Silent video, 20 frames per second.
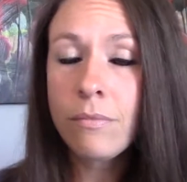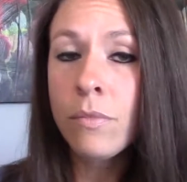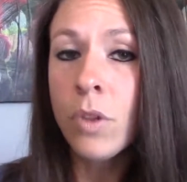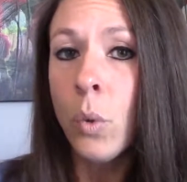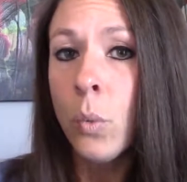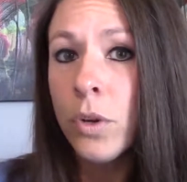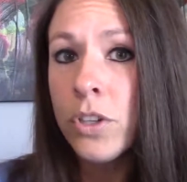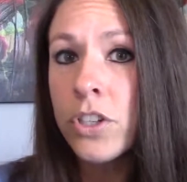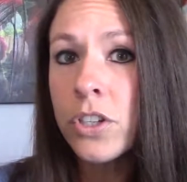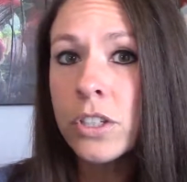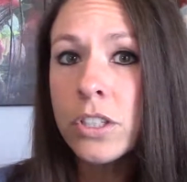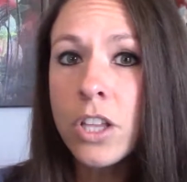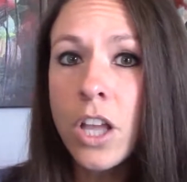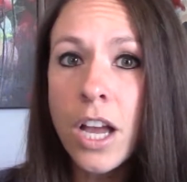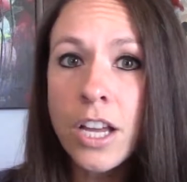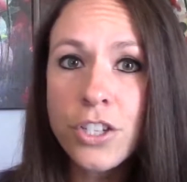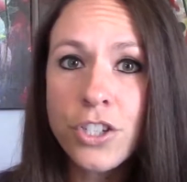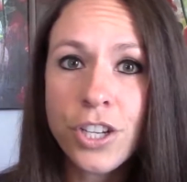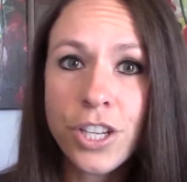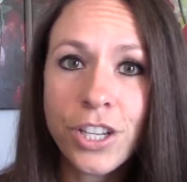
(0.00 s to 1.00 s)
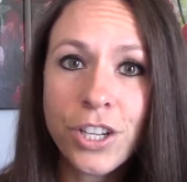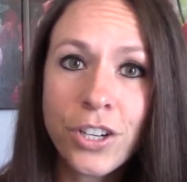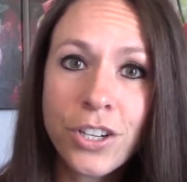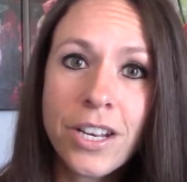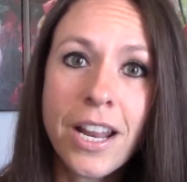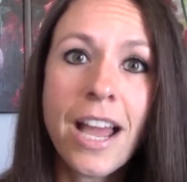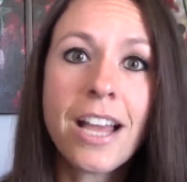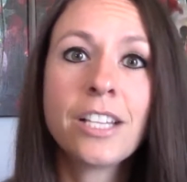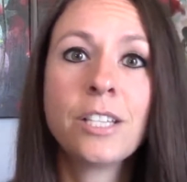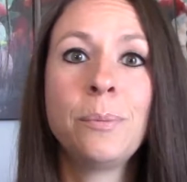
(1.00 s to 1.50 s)
when you're launching your
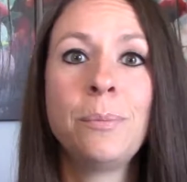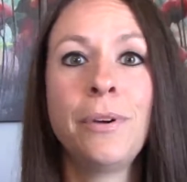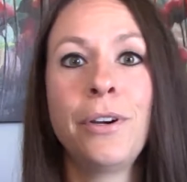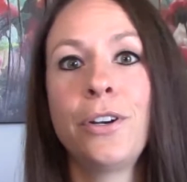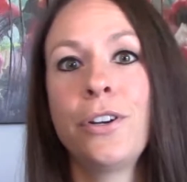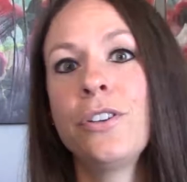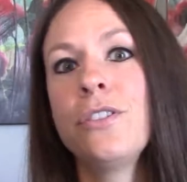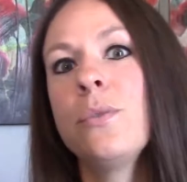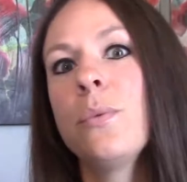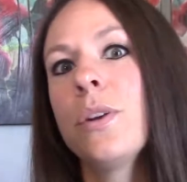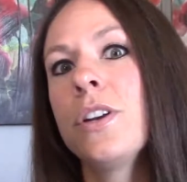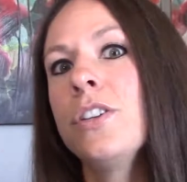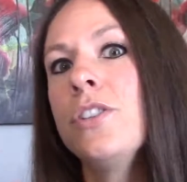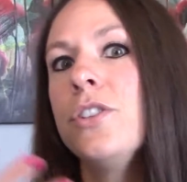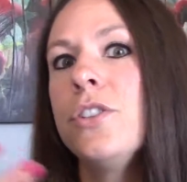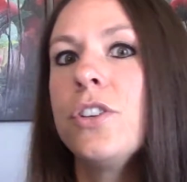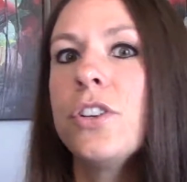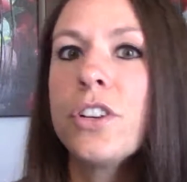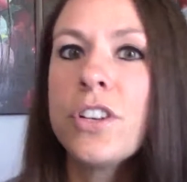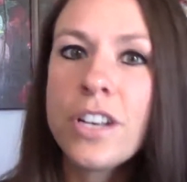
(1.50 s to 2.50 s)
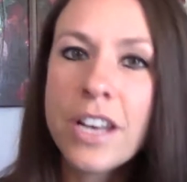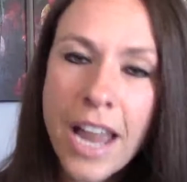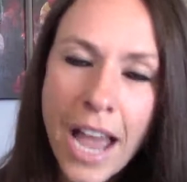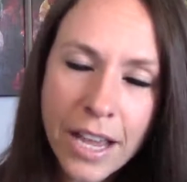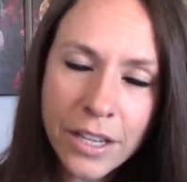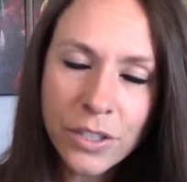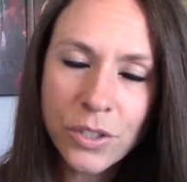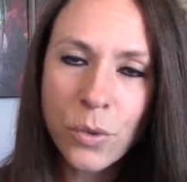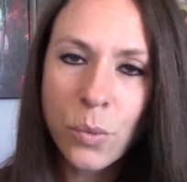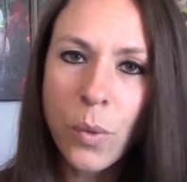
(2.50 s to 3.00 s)
next book or you want to do your
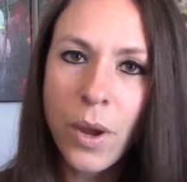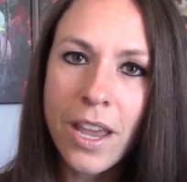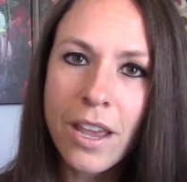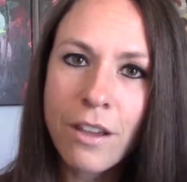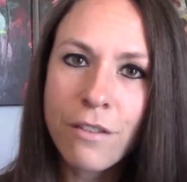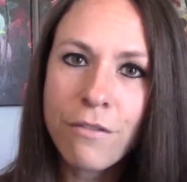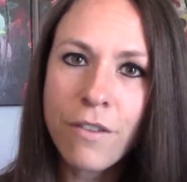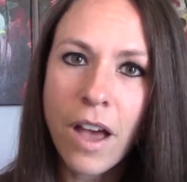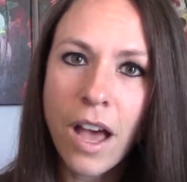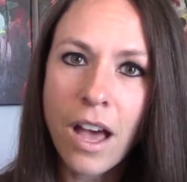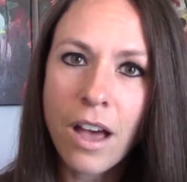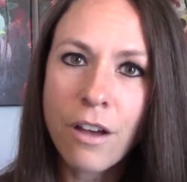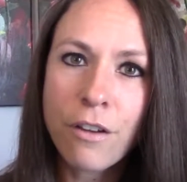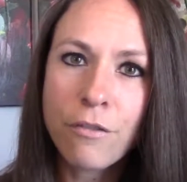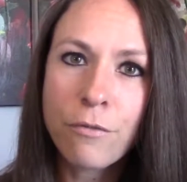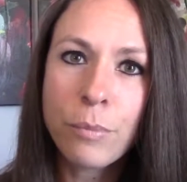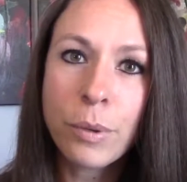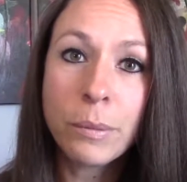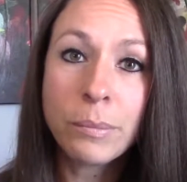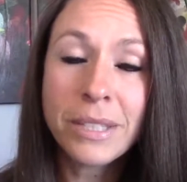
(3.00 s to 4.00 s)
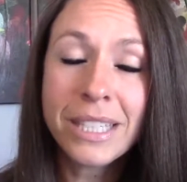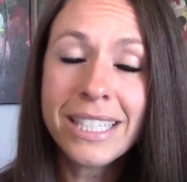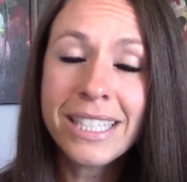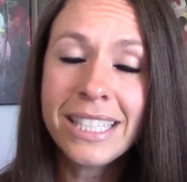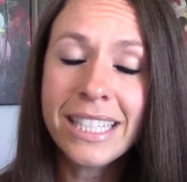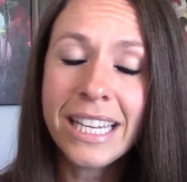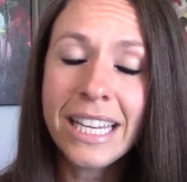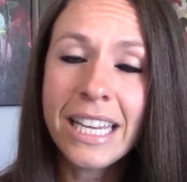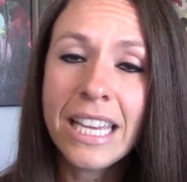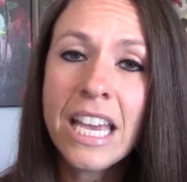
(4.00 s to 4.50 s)
next wave of
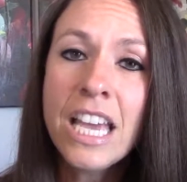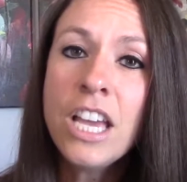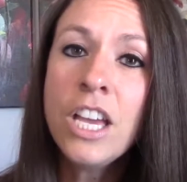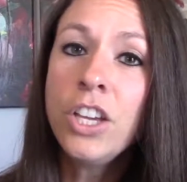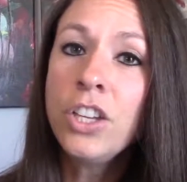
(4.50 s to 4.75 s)
publicity,